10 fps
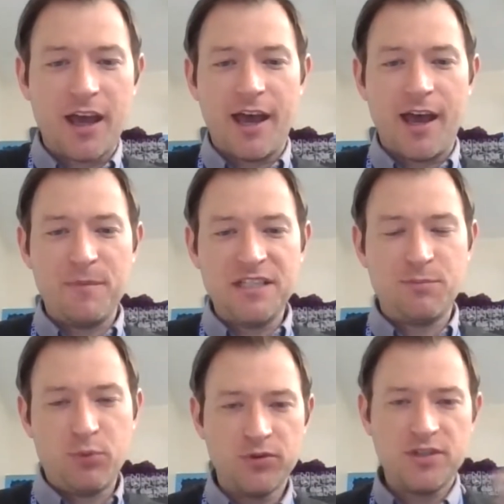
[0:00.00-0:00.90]

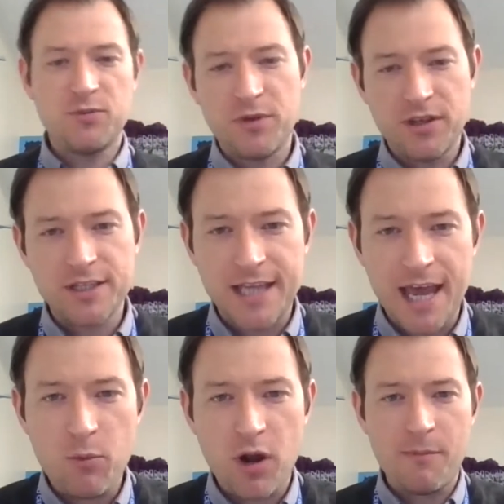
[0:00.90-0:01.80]
Mrs. Porter's with you
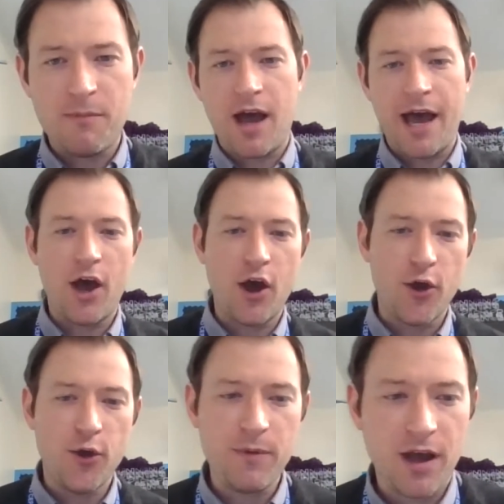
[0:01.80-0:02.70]
today. While I'm at
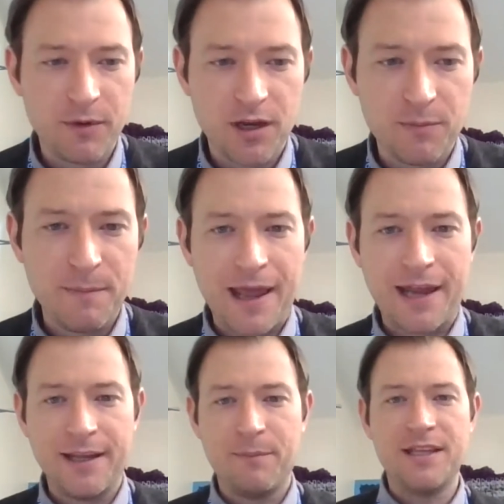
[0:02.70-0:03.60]
home, I'm going to be
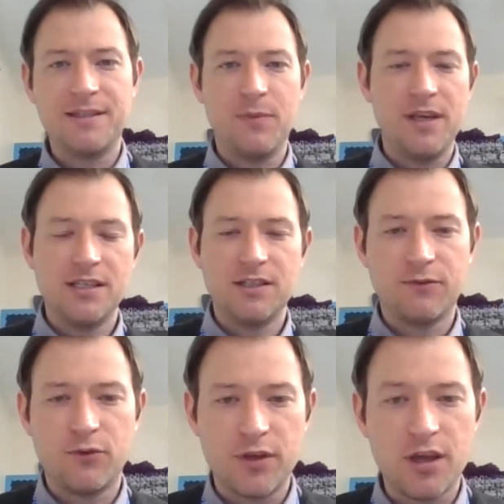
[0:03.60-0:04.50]
planning bits and
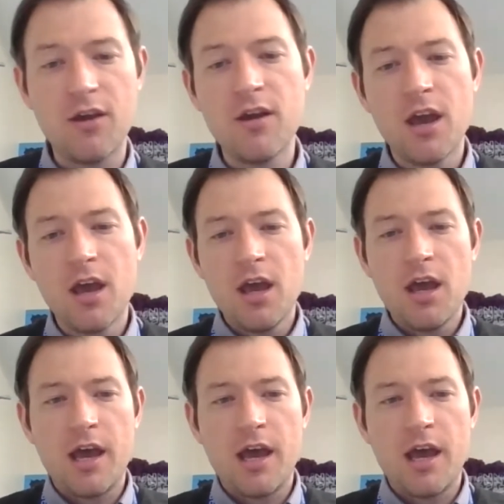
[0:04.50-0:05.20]
pieces for you